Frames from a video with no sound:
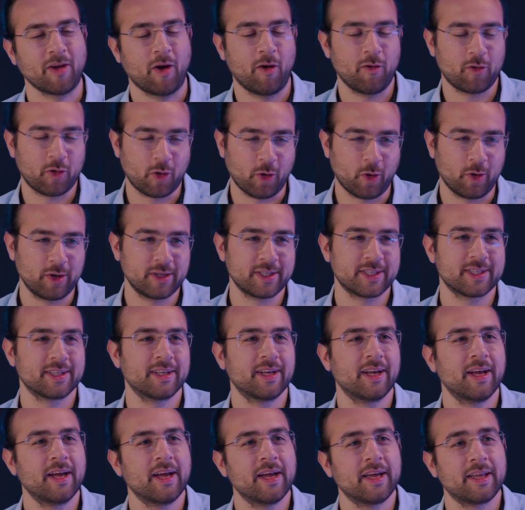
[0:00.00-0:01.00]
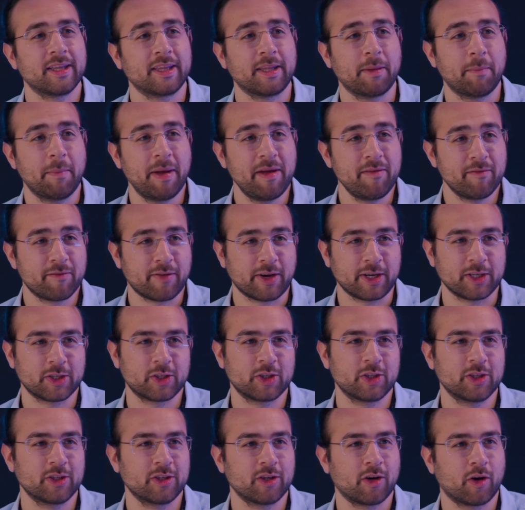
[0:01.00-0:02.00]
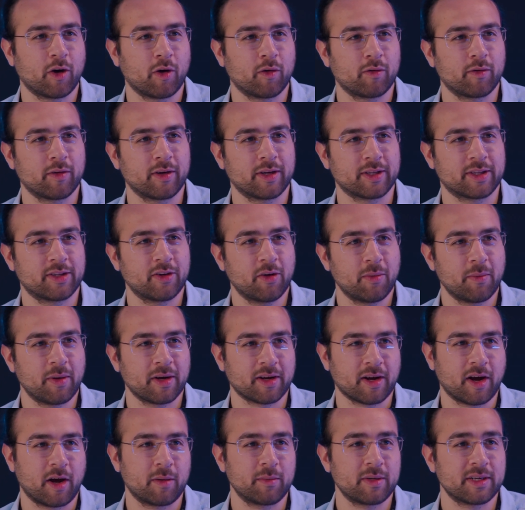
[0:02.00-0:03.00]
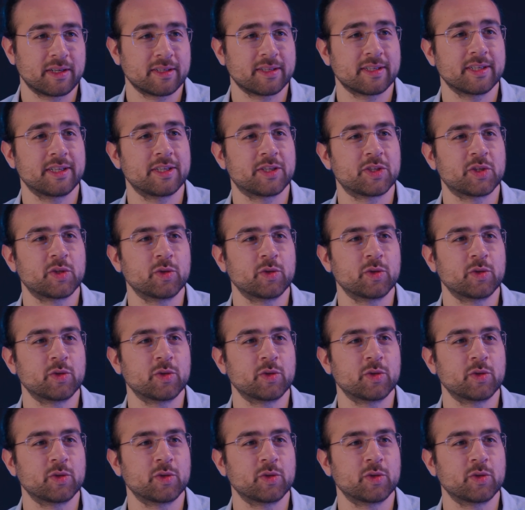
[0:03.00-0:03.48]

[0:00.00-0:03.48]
Of course, the main function of thermal cameras is